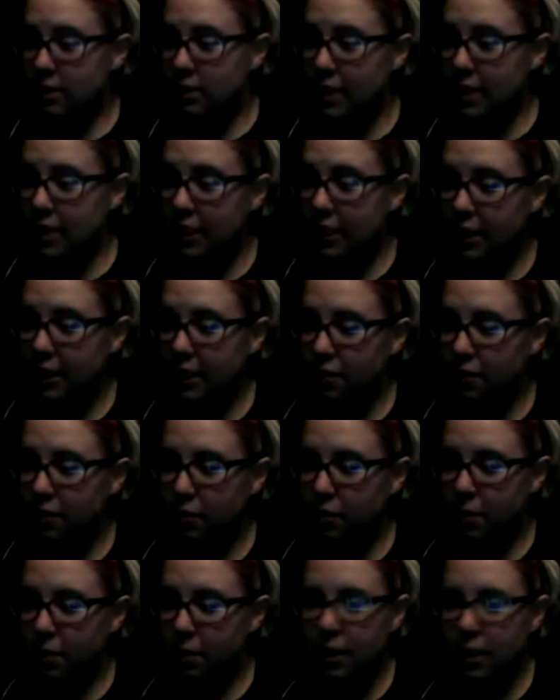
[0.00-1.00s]
taking it
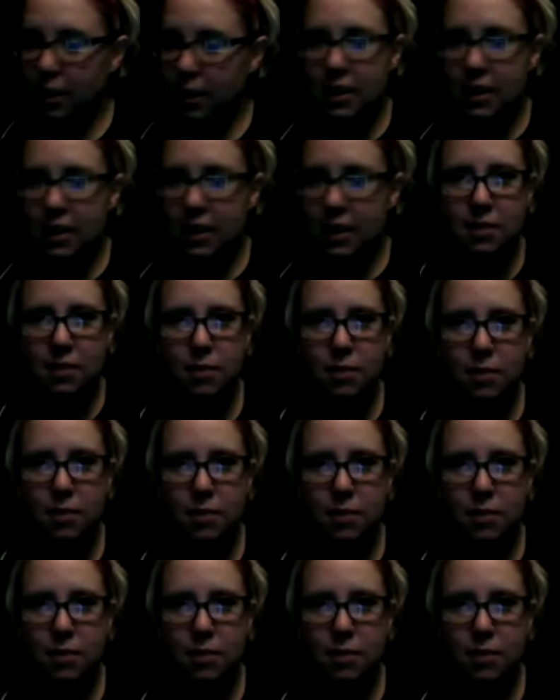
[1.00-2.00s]
for what it is and
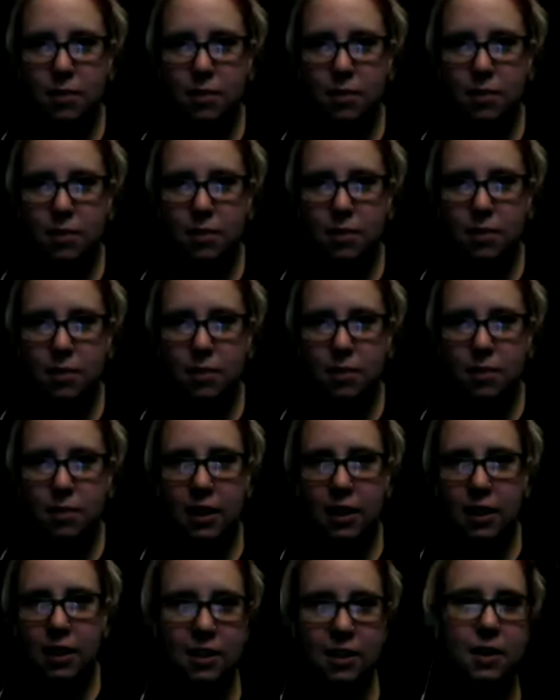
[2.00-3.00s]
being
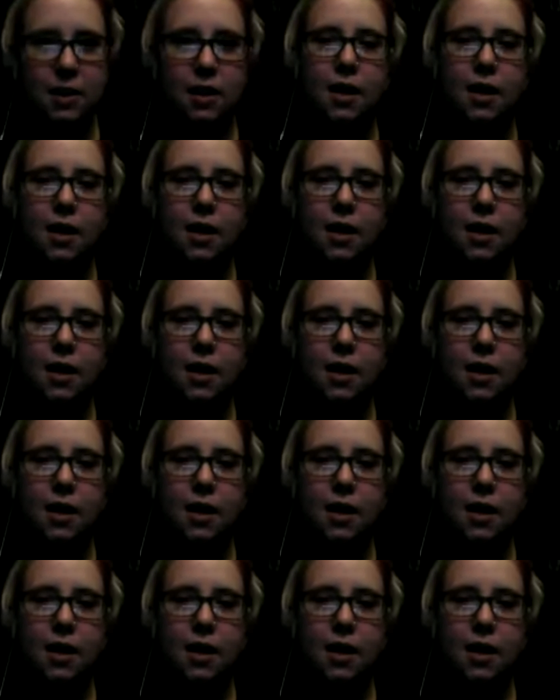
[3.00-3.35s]
really.